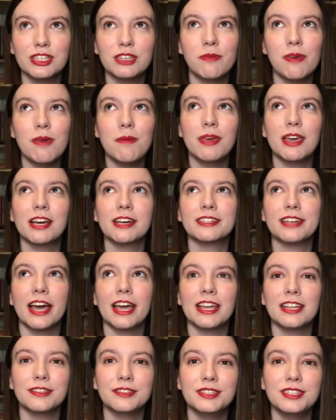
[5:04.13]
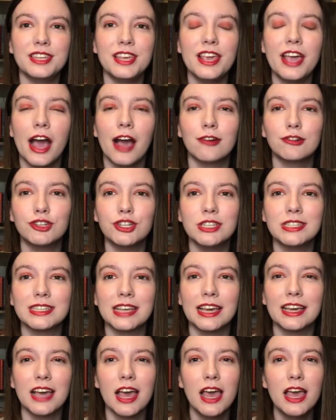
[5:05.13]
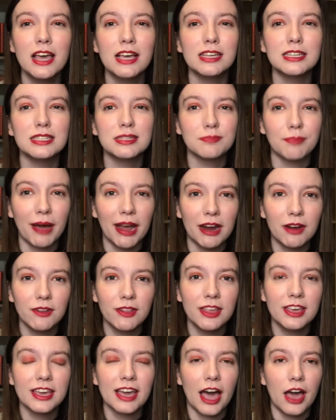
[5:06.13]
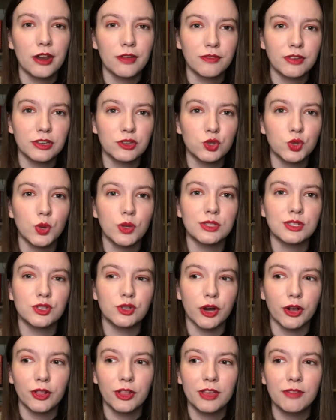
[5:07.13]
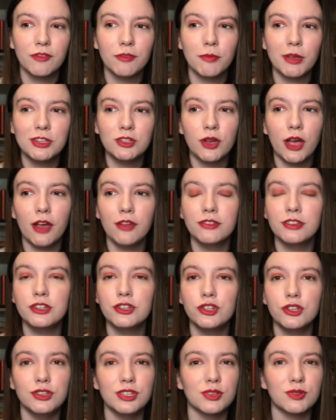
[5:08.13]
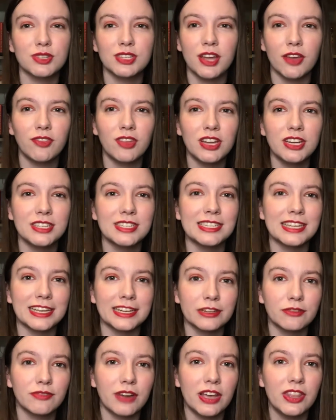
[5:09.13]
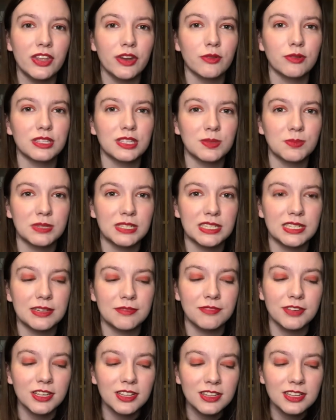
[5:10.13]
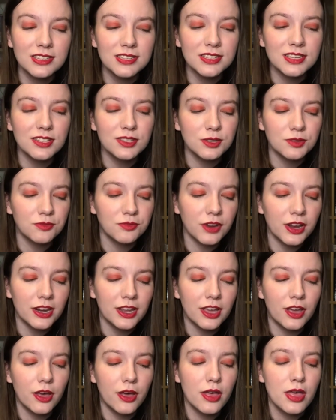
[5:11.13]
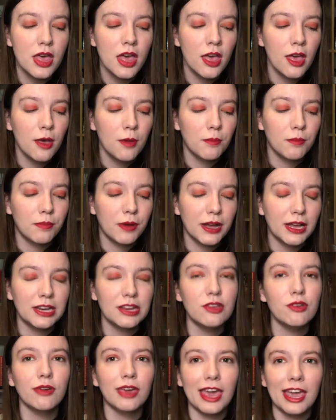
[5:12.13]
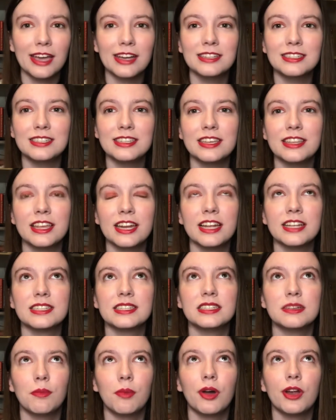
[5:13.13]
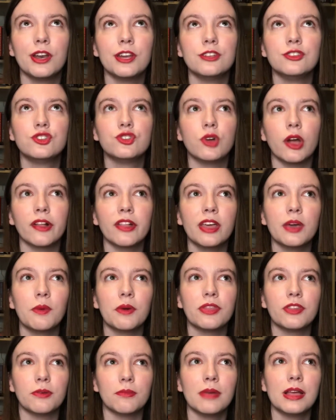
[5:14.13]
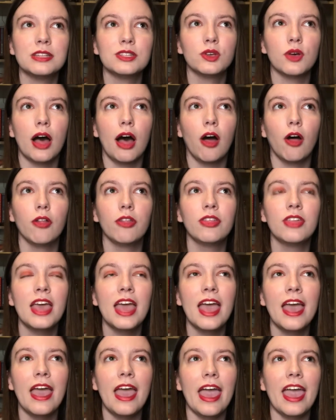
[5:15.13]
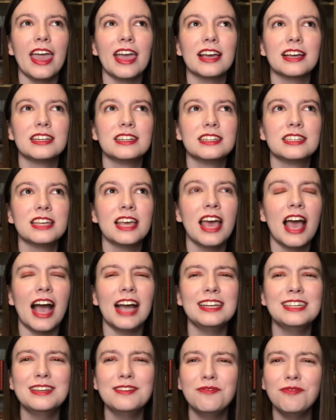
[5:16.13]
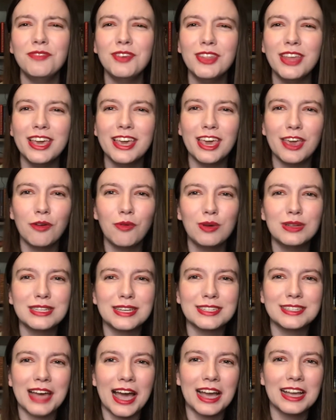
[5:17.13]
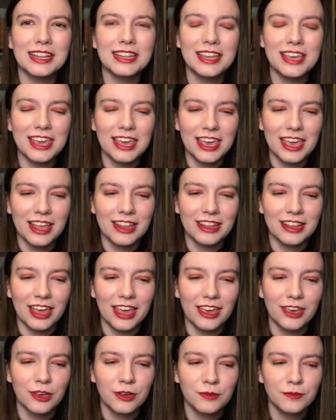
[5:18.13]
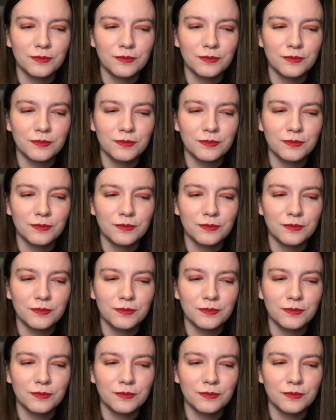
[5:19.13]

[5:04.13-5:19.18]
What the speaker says: to me because I can see how she's like spiraling out of control and struggling for mental health issues. There's nothing to signify that it was specifically schizophrenia, but you can see that it's someone struggling with their mental health. And I didn't feel like it was exactly like,